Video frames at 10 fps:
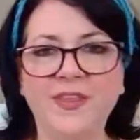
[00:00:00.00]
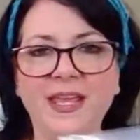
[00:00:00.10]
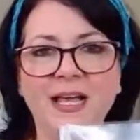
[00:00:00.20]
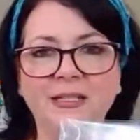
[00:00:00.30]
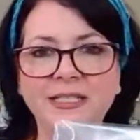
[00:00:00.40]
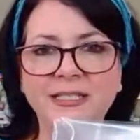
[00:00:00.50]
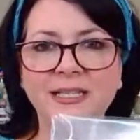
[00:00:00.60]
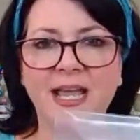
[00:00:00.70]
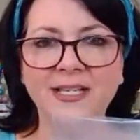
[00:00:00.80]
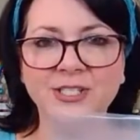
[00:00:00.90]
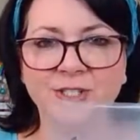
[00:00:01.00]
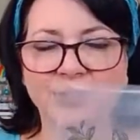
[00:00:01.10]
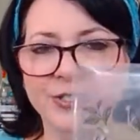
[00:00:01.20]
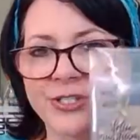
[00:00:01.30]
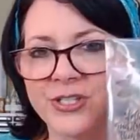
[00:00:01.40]
with the Elegant
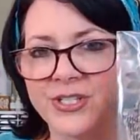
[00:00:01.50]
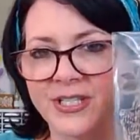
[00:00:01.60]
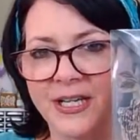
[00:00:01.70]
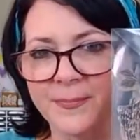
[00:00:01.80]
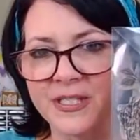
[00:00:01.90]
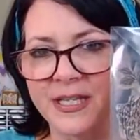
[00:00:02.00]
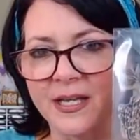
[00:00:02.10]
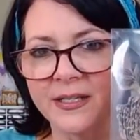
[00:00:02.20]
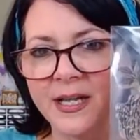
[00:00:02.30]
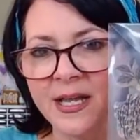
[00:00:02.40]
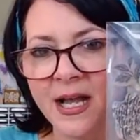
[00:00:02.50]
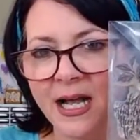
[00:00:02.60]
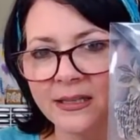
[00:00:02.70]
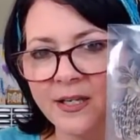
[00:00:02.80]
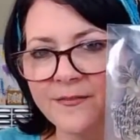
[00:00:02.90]
Asters stamp set.
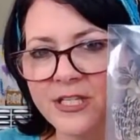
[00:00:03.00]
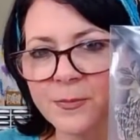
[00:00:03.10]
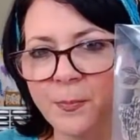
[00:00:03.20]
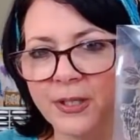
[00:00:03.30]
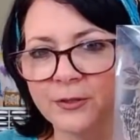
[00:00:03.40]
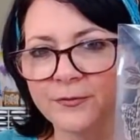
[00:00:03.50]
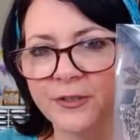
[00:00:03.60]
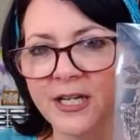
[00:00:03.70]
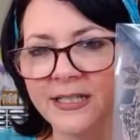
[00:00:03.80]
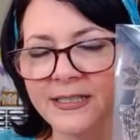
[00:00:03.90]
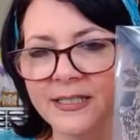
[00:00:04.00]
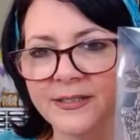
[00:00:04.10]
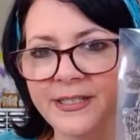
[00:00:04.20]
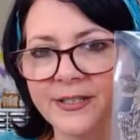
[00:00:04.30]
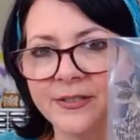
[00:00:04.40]
I love this butterfly
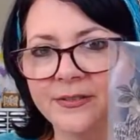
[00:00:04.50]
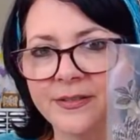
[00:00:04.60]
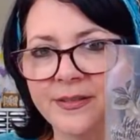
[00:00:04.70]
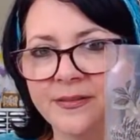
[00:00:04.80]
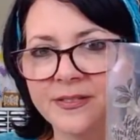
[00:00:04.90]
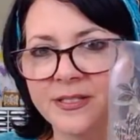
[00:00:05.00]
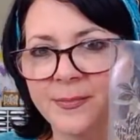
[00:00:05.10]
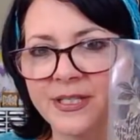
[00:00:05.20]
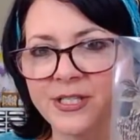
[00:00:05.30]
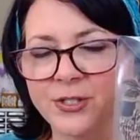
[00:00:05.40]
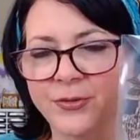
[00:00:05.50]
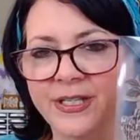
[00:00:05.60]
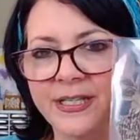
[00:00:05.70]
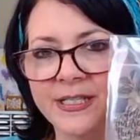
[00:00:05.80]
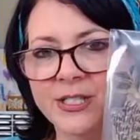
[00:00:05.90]
down here and some of these
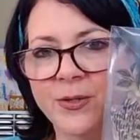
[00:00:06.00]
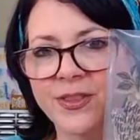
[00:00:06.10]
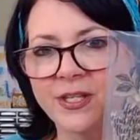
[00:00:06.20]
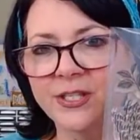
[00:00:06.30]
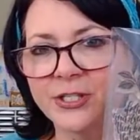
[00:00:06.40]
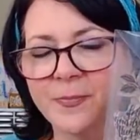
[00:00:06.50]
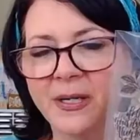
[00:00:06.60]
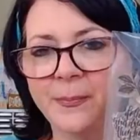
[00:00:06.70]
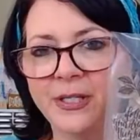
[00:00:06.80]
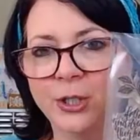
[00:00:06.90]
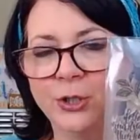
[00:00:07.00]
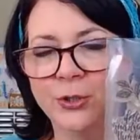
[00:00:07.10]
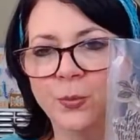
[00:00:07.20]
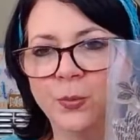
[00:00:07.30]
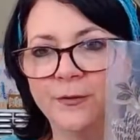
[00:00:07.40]
greetings, so I think this might be a
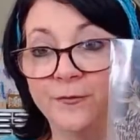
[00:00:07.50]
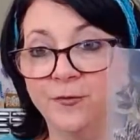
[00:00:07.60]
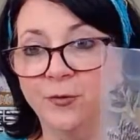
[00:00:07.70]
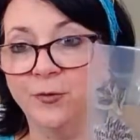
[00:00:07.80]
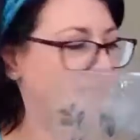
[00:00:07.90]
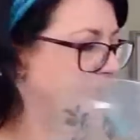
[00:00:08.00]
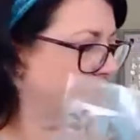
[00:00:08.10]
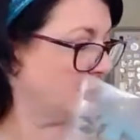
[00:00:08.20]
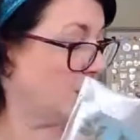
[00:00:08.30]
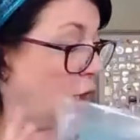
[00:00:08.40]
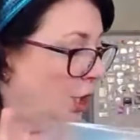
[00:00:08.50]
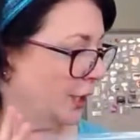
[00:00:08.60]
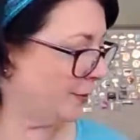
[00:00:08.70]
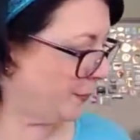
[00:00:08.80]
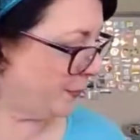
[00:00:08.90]
good one for this
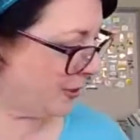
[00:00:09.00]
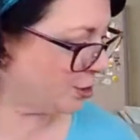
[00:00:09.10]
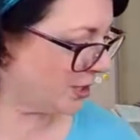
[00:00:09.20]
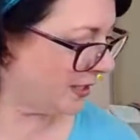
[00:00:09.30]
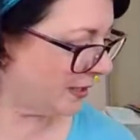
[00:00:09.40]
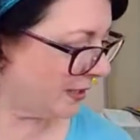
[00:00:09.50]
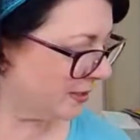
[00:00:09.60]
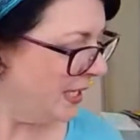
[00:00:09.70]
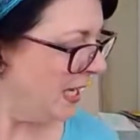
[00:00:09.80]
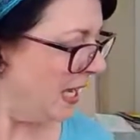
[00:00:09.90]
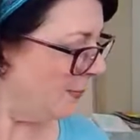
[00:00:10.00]
card project.